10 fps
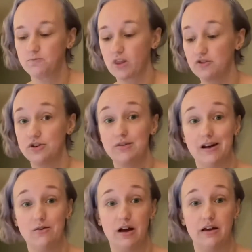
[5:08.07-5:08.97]
So now
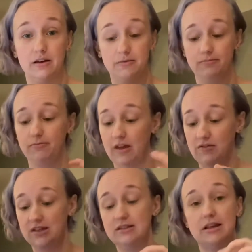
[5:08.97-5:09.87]

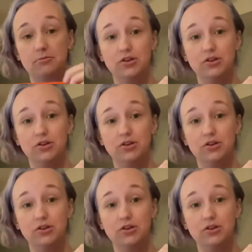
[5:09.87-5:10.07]
everything's assembled.